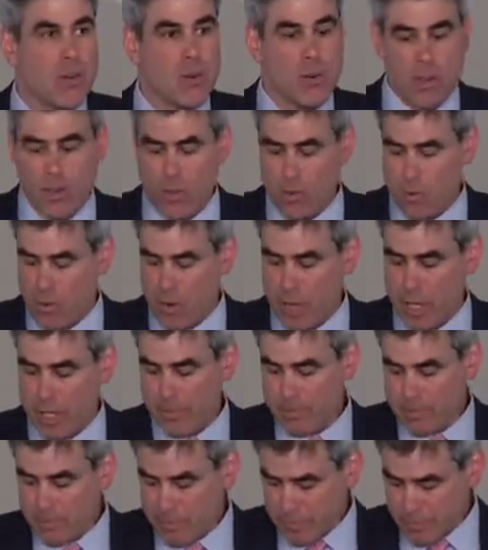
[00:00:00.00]
or
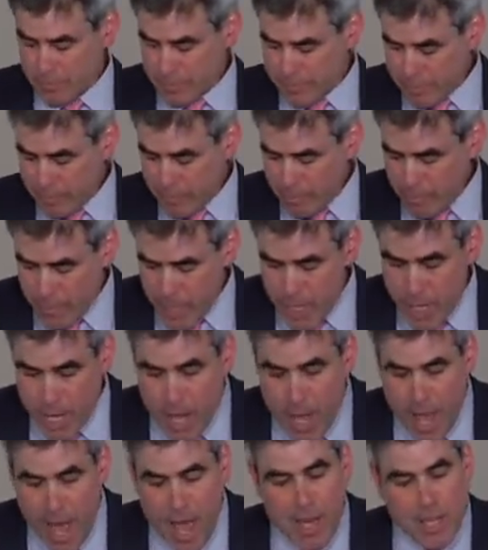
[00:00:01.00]
authority.
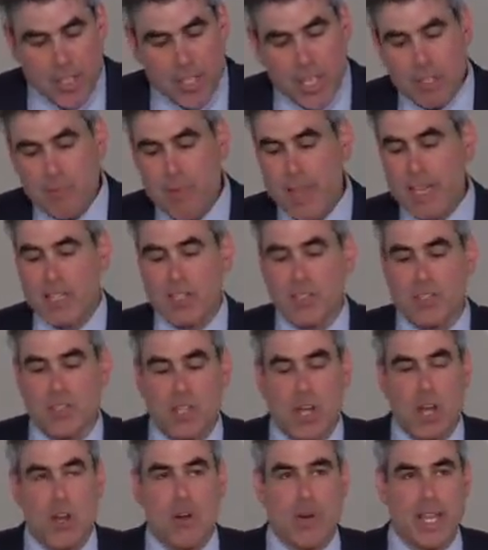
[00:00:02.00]
And it just makes it
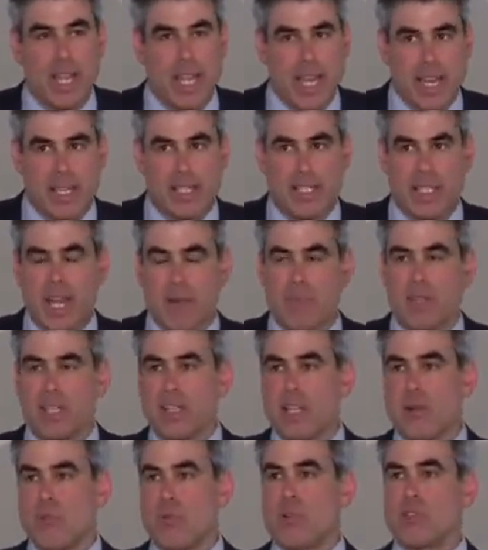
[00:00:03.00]
so easy. I
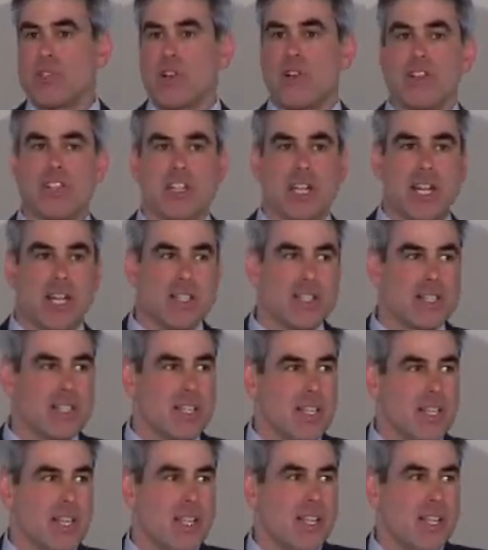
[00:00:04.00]
mean, liberals are just,